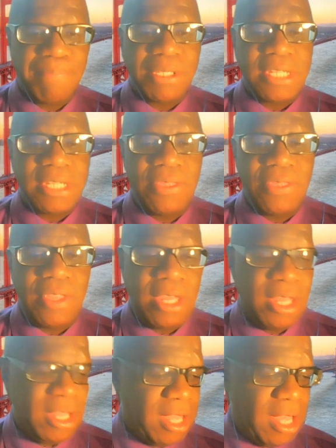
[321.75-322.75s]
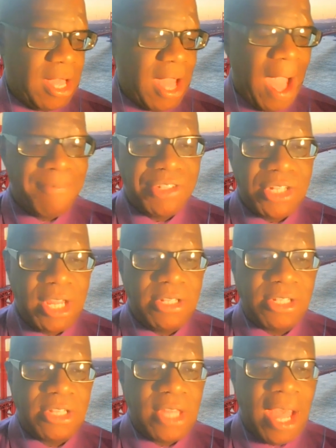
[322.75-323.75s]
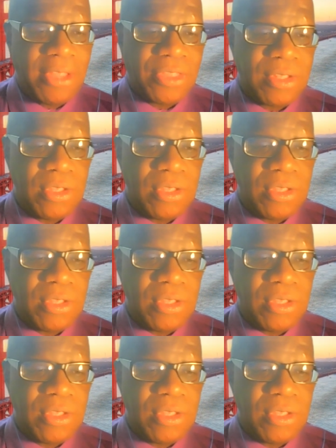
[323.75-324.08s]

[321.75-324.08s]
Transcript: But in the absence that,